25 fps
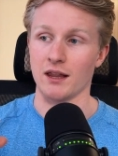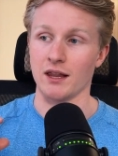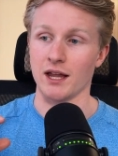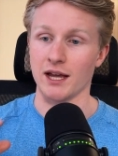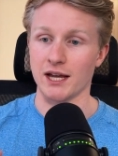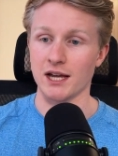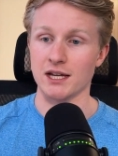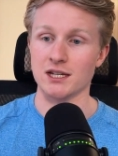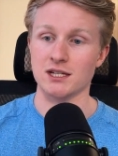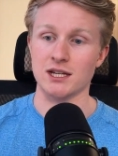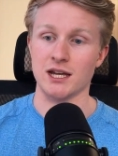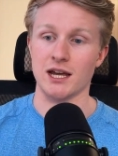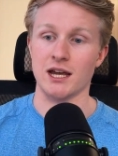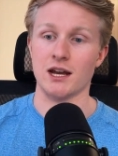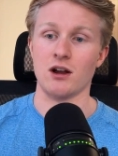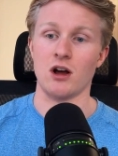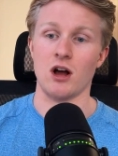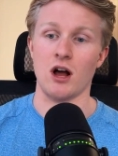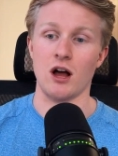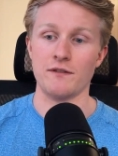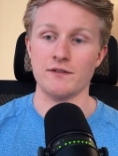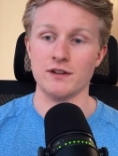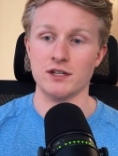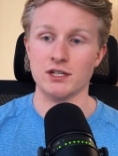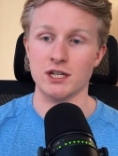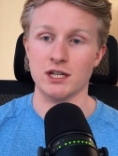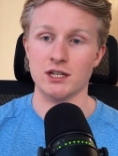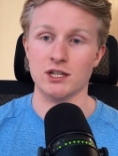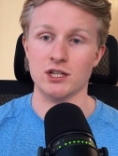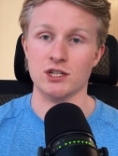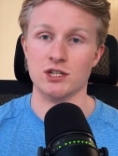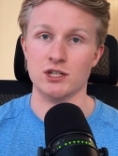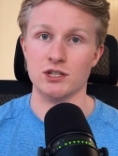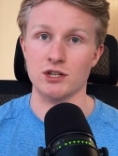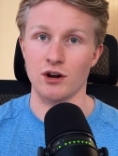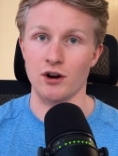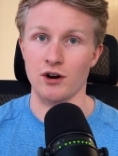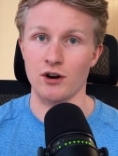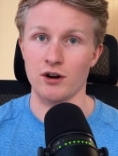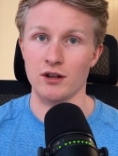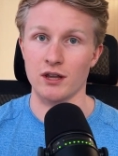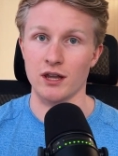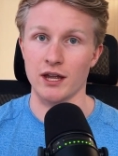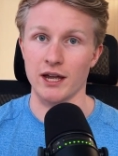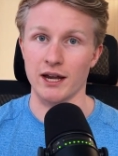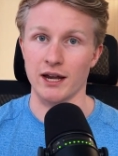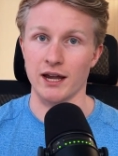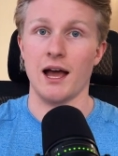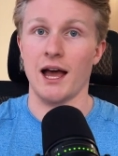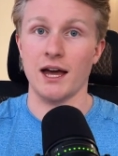like I said, obviously at the start,
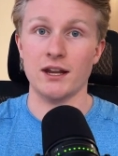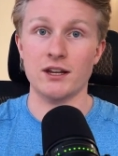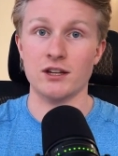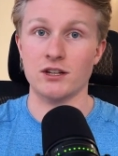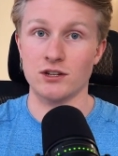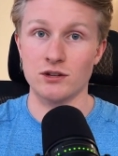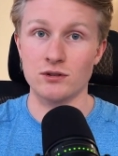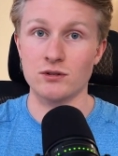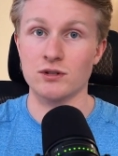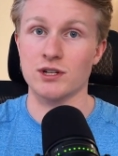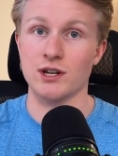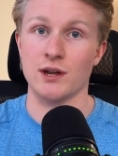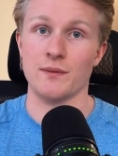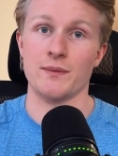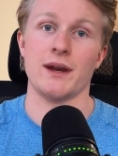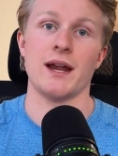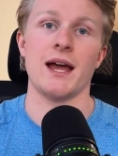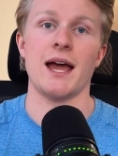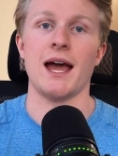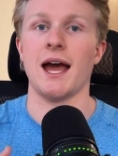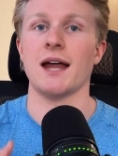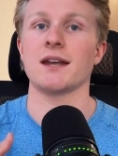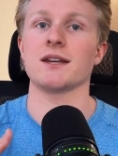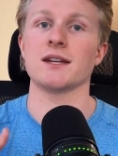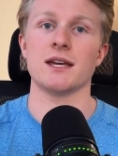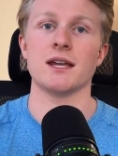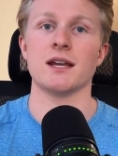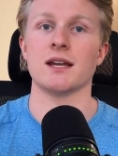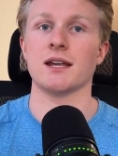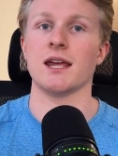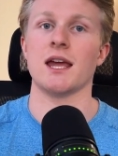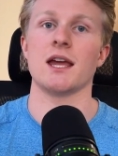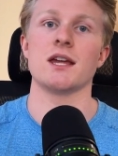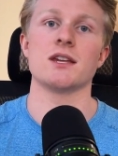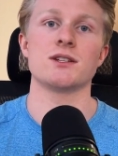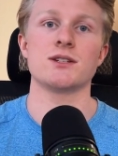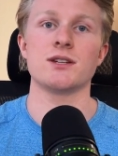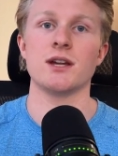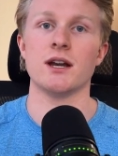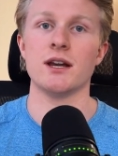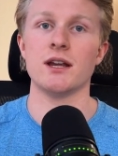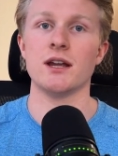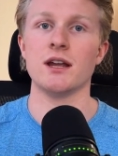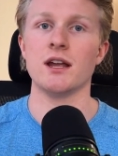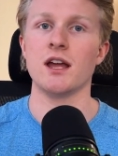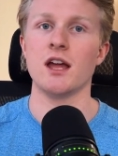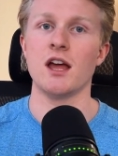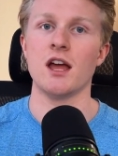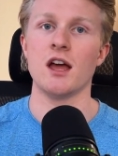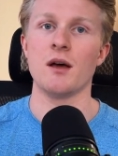like I had to do something. I had to get a case
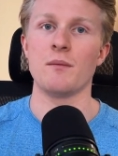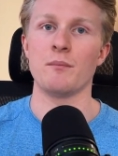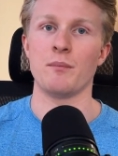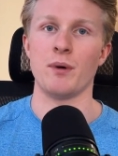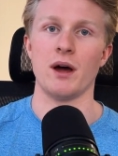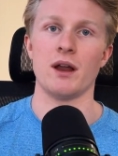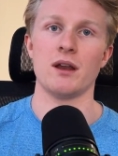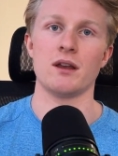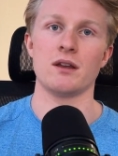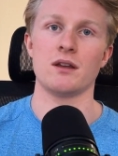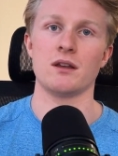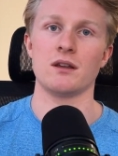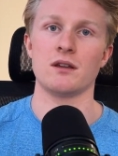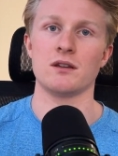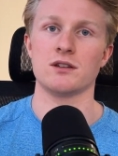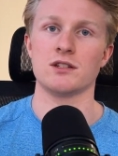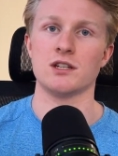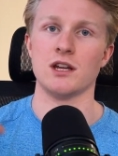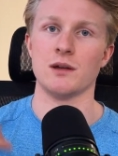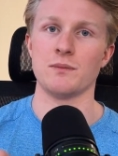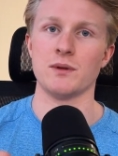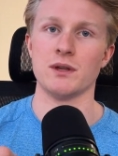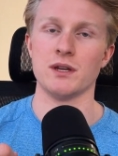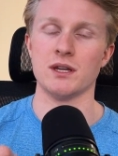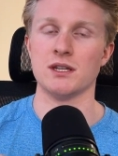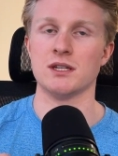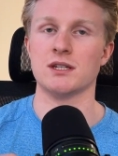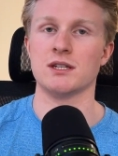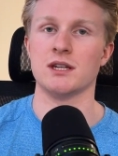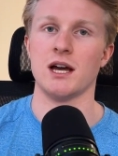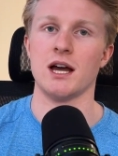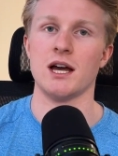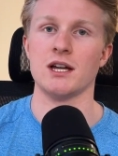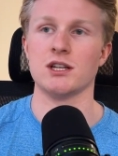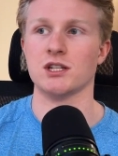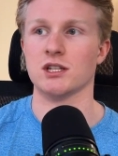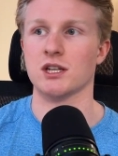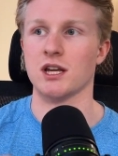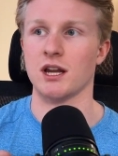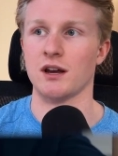study, but something inside just